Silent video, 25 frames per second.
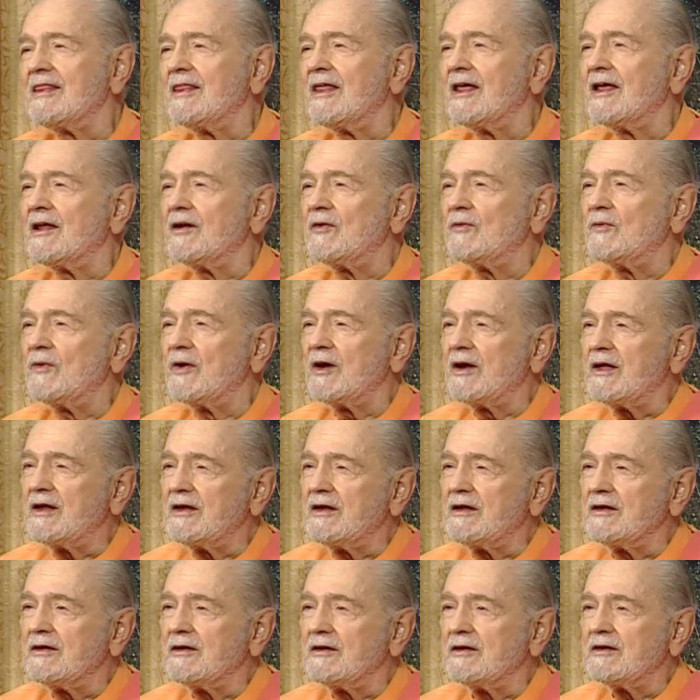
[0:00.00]
That
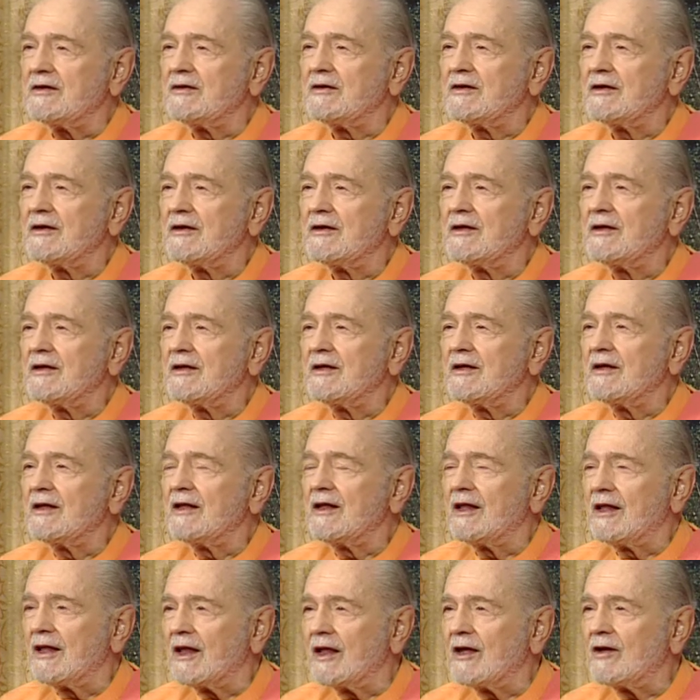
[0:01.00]
radiant
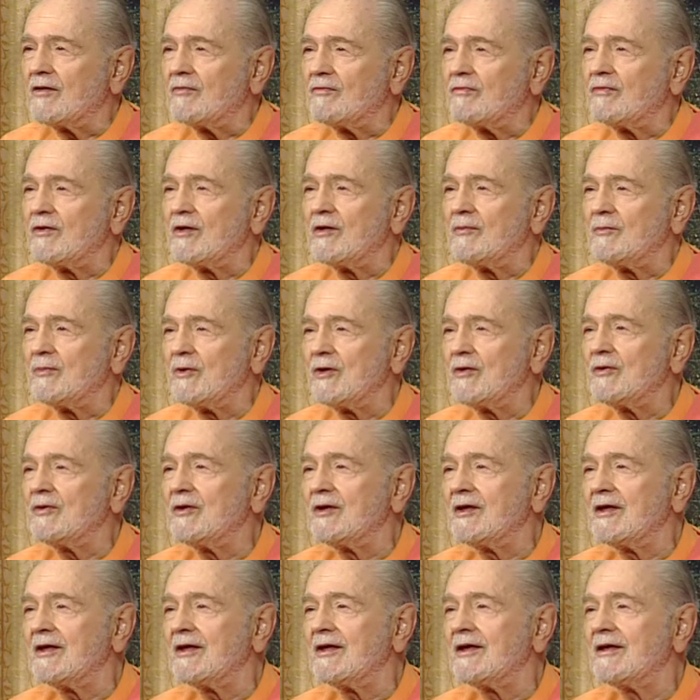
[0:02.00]
love and
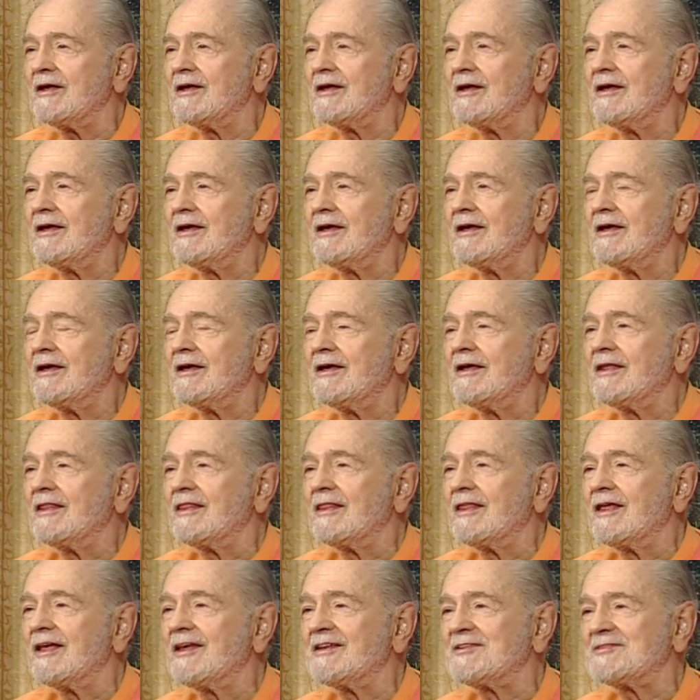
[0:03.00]
beauty,
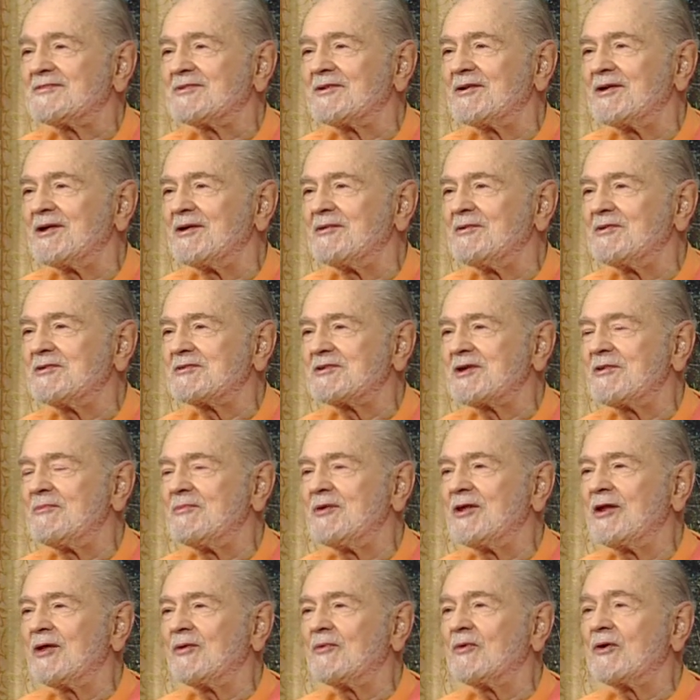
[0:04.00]
that's what he was
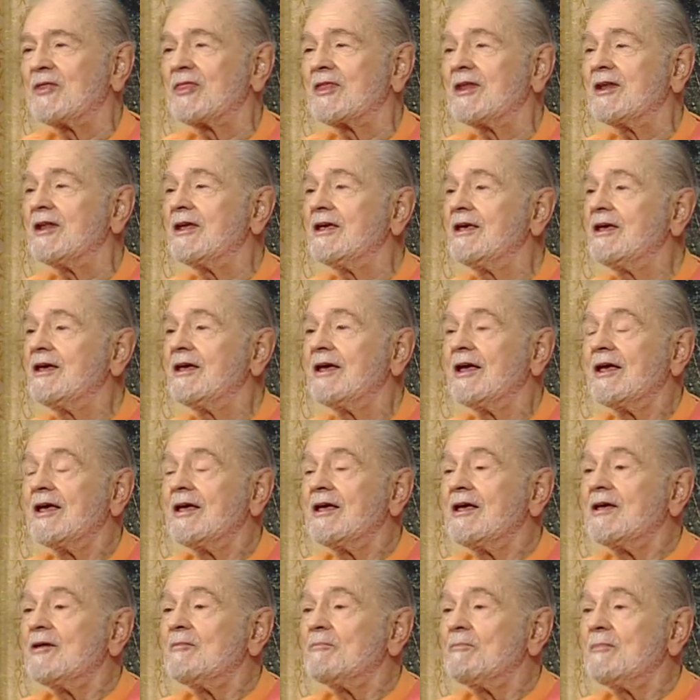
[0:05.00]
communing with. And he
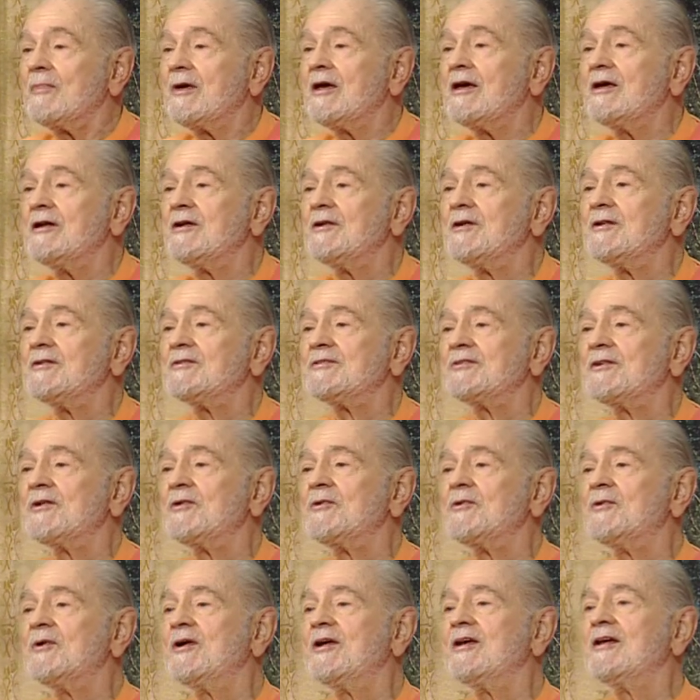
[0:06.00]
made her so
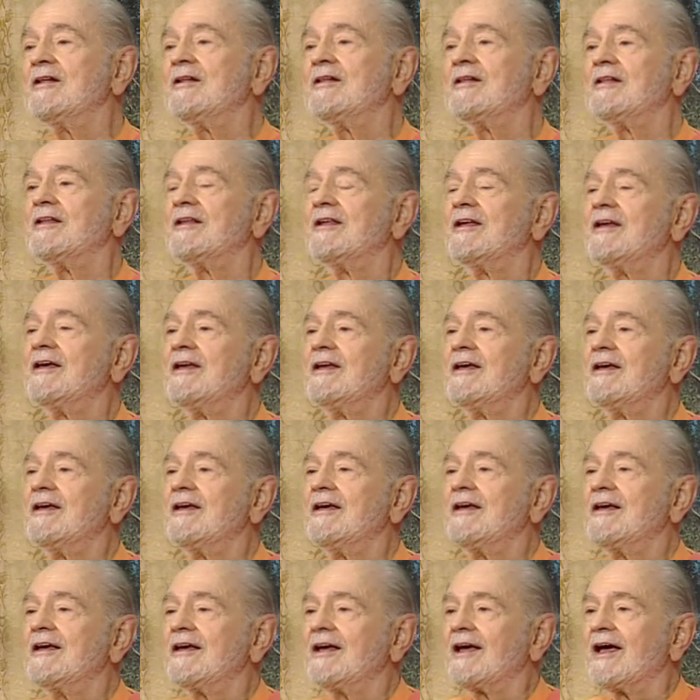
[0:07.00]
real.
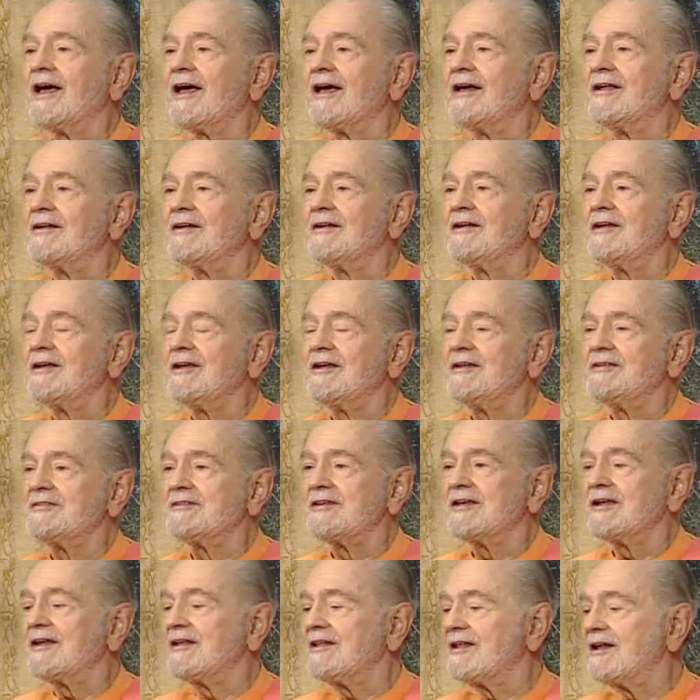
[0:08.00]
And he
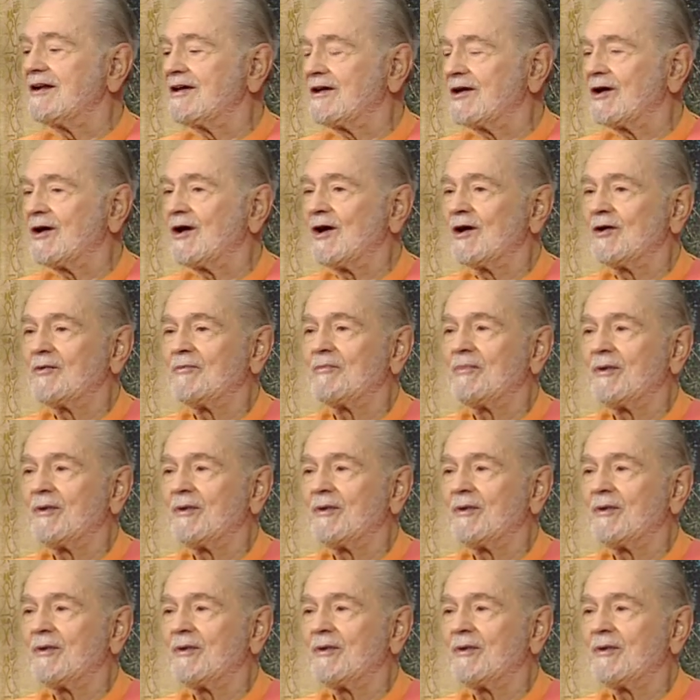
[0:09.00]
said that God